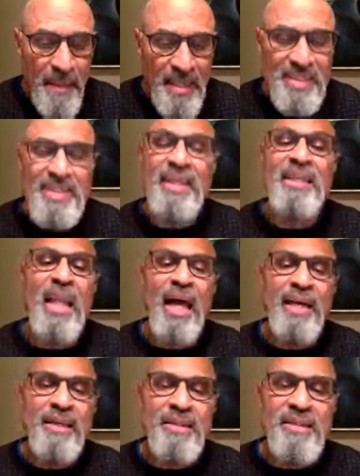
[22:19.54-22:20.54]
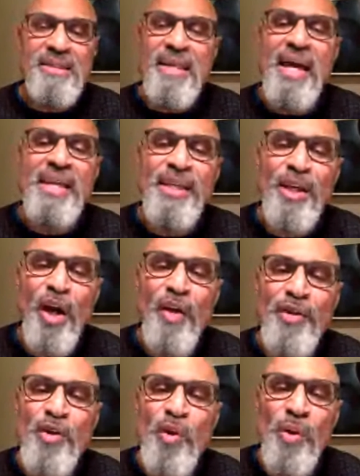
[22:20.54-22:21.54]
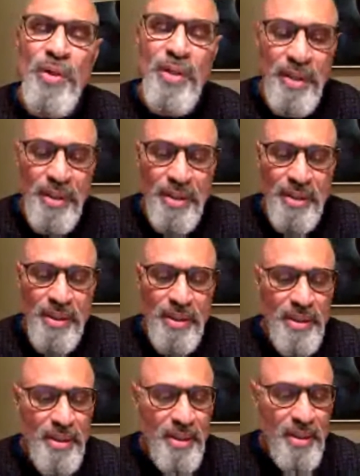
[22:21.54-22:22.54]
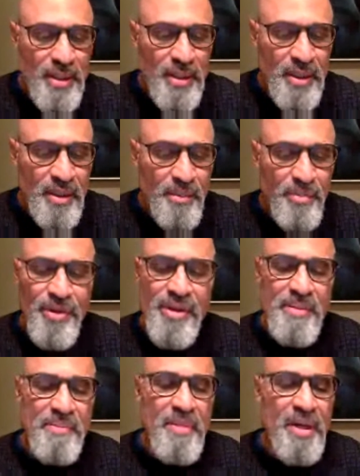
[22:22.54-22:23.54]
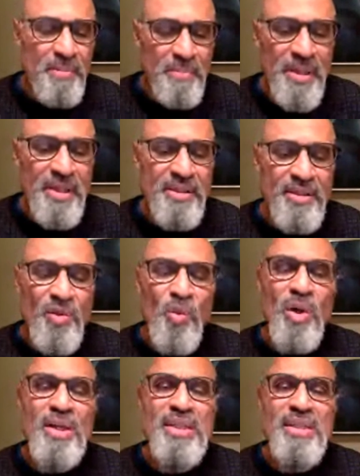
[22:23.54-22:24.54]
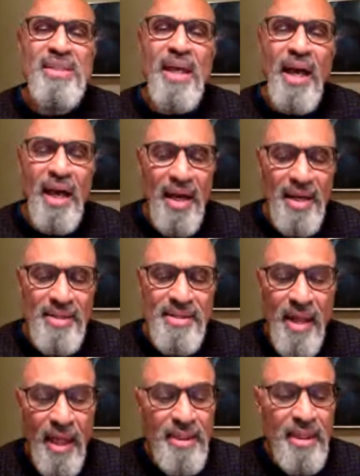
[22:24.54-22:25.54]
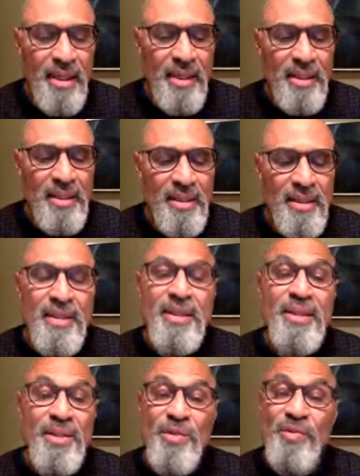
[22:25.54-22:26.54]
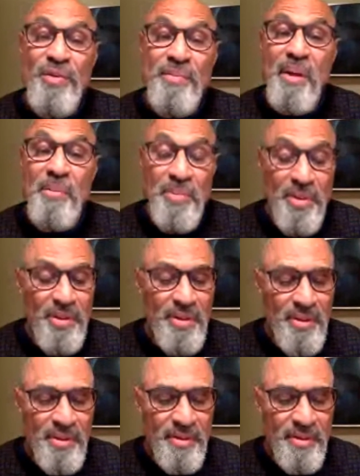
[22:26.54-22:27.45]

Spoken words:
Sunlight standing on the corner, brim bent to one side, nothing to remember.